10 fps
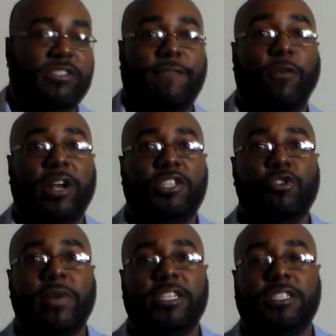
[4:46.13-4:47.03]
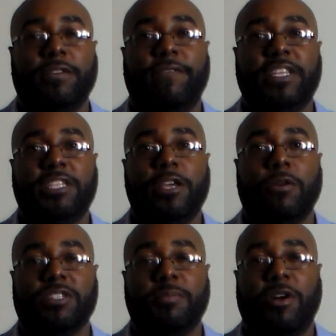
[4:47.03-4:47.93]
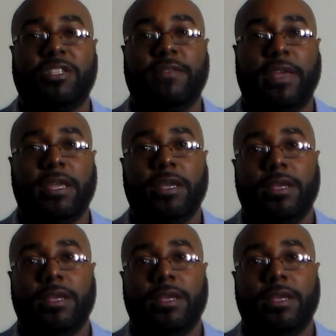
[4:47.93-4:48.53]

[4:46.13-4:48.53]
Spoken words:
It's a 42-inch Vizio smart TV.